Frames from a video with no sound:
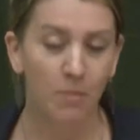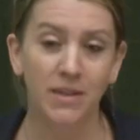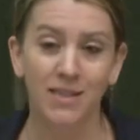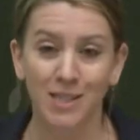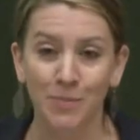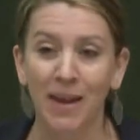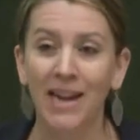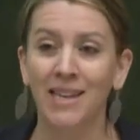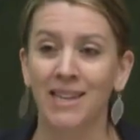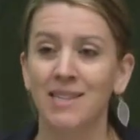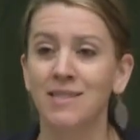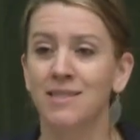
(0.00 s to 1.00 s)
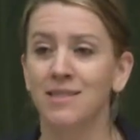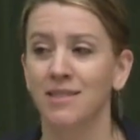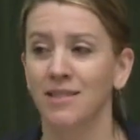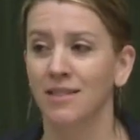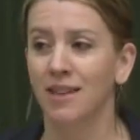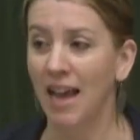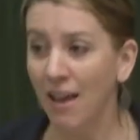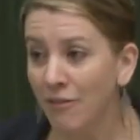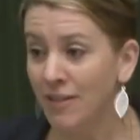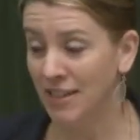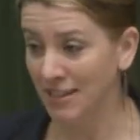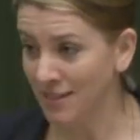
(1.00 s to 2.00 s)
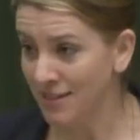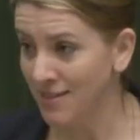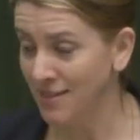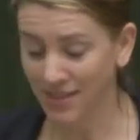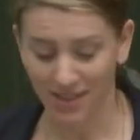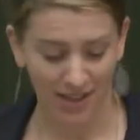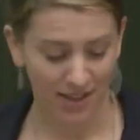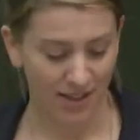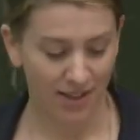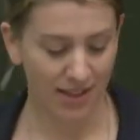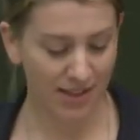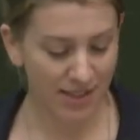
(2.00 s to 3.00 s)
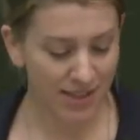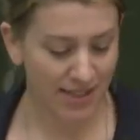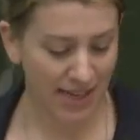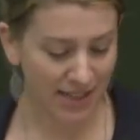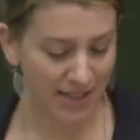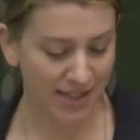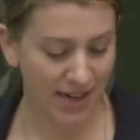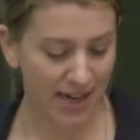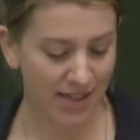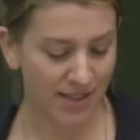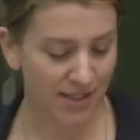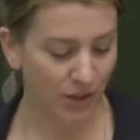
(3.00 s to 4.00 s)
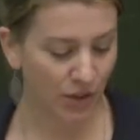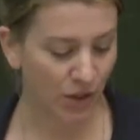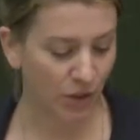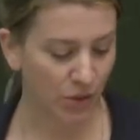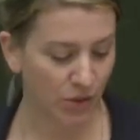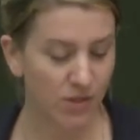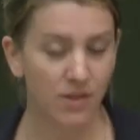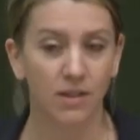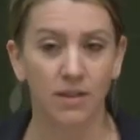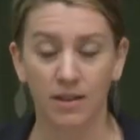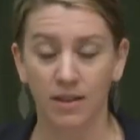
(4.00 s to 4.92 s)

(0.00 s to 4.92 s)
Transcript: But despite this evidence, this insecticide is still used